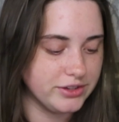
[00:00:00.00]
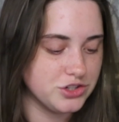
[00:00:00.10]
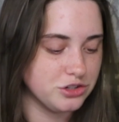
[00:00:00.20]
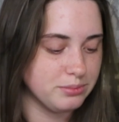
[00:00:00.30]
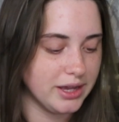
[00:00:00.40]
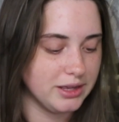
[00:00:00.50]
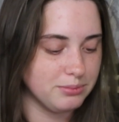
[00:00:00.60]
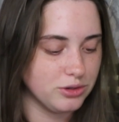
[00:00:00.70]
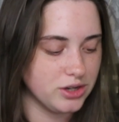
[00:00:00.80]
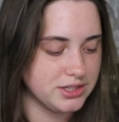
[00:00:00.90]
featured by
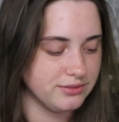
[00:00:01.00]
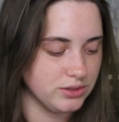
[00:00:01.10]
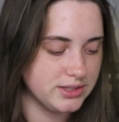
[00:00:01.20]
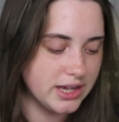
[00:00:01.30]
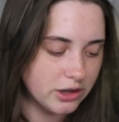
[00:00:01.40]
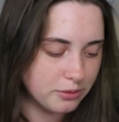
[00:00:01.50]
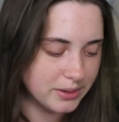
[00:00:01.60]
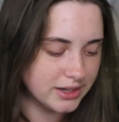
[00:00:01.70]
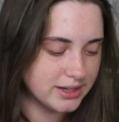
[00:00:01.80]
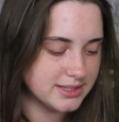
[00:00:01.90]
progressive hotel
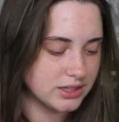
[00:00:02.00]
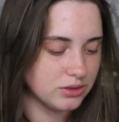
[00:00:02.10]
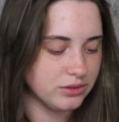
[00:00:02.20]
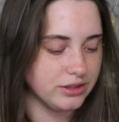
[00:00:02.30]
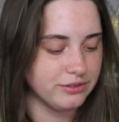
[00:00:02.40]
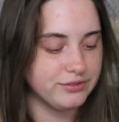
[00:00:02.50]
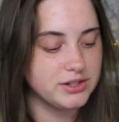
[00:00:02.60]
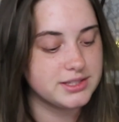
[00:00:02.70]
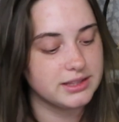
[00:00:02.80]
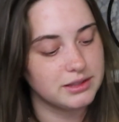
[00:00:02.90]
amenities, including the
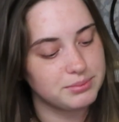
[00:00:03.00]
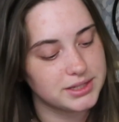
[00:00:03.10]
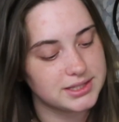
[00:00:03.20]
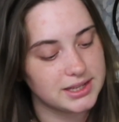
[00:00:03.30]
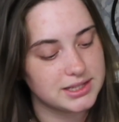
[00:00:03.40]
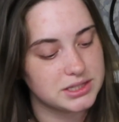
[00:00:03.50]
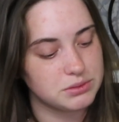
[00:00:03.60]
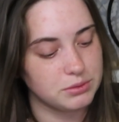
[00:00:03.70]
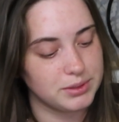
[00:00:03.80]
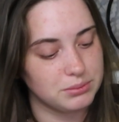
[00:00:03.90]
first Olympic-sized
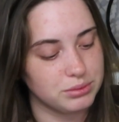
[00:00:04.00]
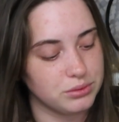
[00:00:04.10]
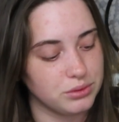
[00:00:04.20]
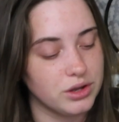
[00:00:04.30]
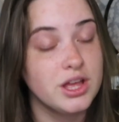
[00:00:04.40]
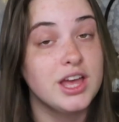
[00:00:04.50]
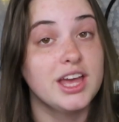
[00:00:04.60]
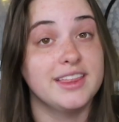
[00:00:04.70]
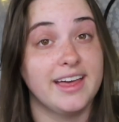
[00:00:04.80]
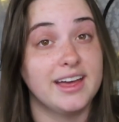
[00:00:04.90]
swimming pool.
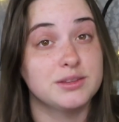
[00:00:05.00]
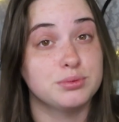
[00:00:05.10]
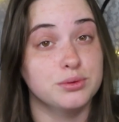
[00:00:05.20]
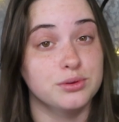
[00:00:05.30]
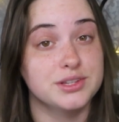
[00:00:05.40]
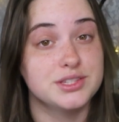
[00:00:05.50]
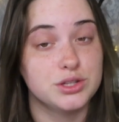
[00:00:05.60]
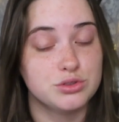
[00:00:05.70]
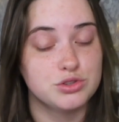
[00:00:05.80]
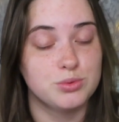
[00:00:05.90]
That pool is
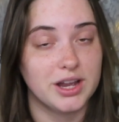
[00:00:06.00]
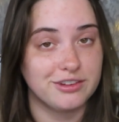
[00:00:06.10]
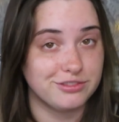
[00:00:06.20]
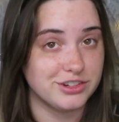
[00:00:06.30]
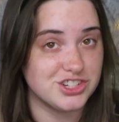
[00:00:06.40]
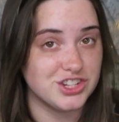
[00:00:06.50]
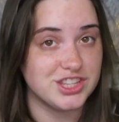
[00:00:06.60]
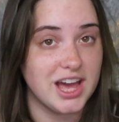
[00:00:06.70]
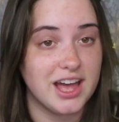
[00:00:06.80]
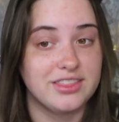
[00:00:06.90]
huge. We got footage of
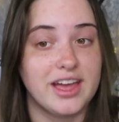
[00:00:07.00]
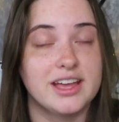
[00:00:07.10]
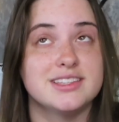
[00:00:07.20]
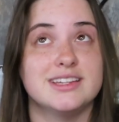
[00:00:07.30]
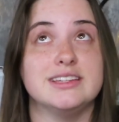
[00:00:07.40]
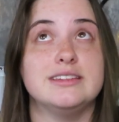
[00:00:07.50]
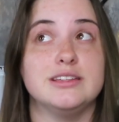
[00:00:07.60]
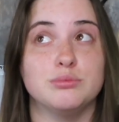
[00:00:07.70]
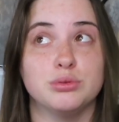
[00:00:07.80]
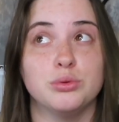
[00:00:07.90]
that. That is a
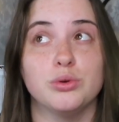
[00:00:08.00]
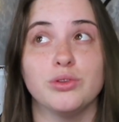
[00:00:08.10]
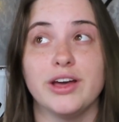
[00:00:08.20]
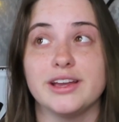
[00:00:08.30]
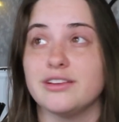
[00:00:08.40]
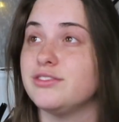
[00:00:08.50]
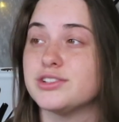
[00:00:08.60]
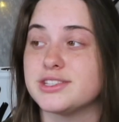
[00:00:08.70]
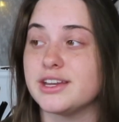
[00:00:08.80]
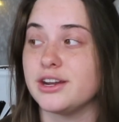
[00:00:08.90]
deep pool. Like, if you're
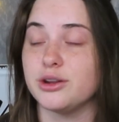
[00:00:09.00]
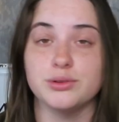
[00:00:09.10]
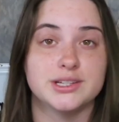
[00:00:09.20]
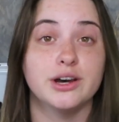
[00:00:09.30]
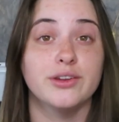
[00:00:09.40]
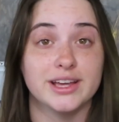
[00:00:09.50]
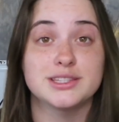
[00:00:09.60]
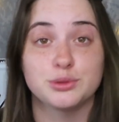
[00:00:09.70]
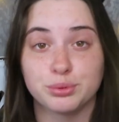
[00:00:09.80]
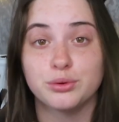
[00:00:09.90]
staying at a hotel,
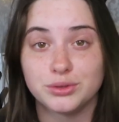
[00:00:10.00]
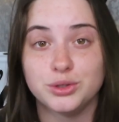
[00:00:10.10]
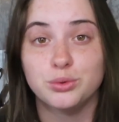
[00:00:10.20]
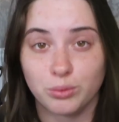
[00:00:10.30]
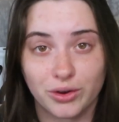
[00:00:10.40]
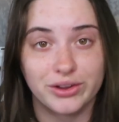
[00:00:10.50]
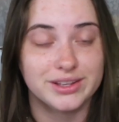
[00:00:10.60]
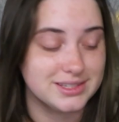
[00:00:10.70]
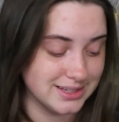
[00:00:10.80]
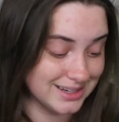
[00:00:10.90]
that's the pool you want.
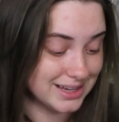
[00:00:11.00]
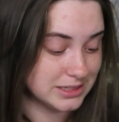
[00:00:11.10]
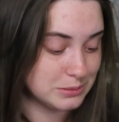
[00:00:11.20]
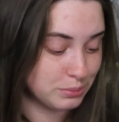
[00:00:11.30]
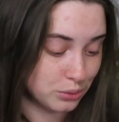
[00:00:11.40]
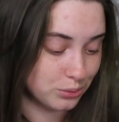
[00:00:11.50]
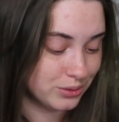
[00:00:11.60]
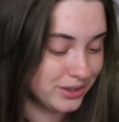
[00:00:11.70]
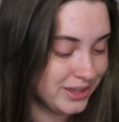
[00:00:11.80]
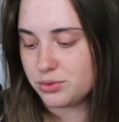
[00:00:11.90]
It's a nice
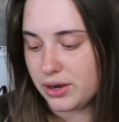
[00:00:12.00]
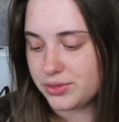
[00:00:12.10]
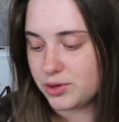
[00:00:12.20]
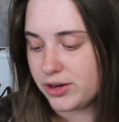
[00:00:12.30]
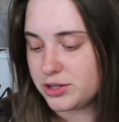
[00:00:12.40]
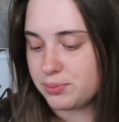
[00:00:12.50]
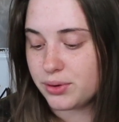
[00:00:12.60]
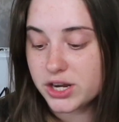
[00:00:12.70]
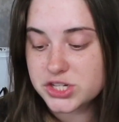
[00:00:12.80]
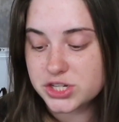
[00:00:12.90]
pool. Throughout the Great
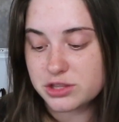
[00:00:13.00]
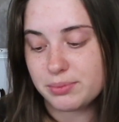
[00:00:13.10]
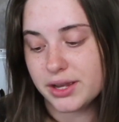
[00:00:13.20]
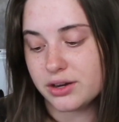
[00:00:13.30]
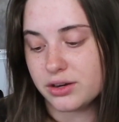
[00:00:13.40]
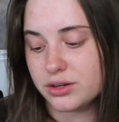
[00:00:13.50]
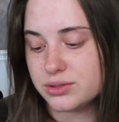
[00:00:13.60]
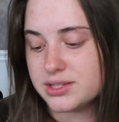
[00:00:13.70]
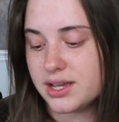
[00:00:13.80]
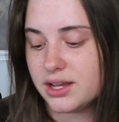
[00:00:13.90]
Depression, the Baker
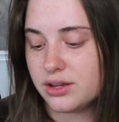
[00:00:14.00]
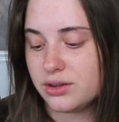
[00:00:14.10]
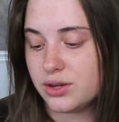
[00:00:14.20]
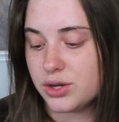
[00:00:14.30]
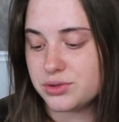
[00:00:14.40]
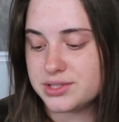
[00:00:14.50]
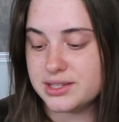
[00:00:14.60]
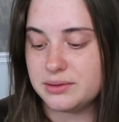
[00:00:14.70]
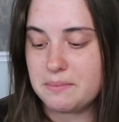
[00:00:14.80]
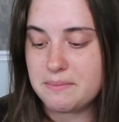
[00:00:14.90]
Hotel
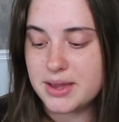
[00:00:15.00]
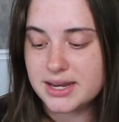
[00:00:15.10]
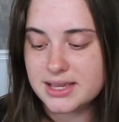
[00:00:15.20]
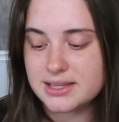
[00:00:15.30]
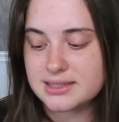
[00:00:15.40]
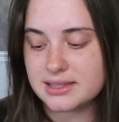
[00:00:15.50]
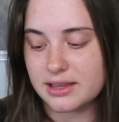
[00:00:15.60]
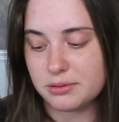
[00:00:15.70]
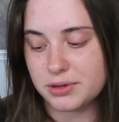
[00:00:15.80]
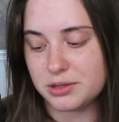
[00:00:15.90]
hosted many
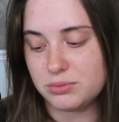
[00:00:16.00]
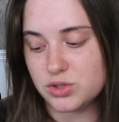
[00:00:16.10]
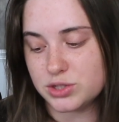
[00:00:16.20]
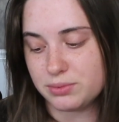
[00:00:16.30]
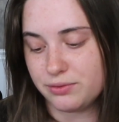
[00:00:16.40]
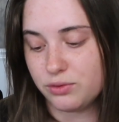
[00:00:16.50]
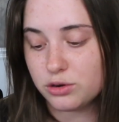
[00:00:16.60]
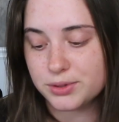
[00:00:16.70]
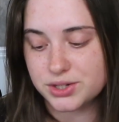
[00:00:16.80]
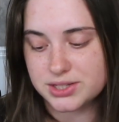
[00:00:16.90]
celebrity music
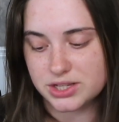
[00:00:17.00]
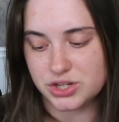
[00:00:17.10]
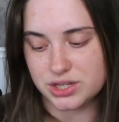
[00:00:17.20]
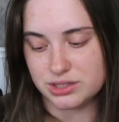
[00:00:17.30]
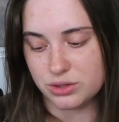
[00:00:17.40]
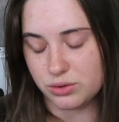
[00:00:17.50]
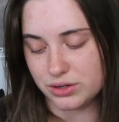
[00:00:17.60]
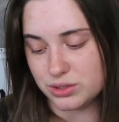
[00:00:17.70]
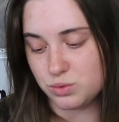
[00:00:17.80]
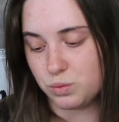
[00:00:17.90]
performers such as
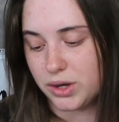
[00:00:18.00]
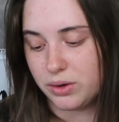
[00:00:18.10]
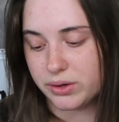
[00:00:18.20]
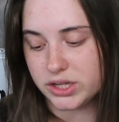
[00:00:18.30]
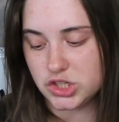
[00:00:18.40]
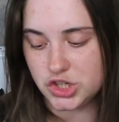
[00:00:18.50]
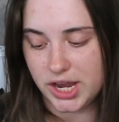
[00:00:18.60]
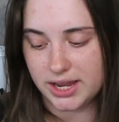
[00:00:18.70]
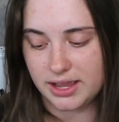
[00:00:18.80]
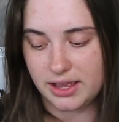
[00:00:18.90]
Lawrence Welk,
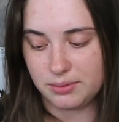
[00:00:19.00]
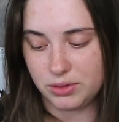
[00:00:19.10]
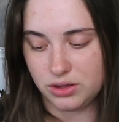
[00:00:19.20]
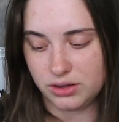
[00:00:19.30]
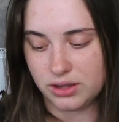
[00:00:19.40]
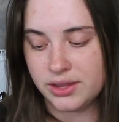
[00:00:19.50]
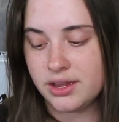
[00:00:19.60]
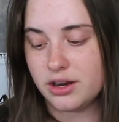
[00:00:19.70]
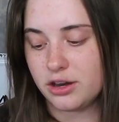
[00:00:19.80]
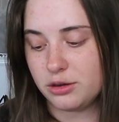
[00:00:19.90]
Jack Anlong,
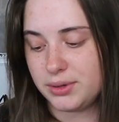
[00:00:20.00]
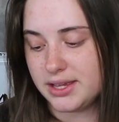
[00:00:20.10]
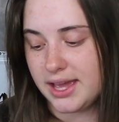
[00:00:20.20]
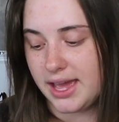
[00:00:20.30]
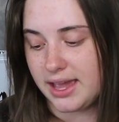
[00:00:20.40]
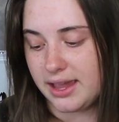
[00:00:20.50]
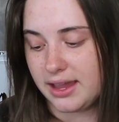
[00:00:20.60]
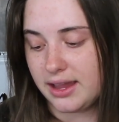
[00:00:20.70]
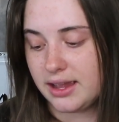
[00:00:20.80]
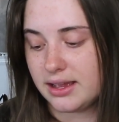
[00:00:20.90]
Herbie
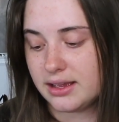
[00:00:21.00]
K,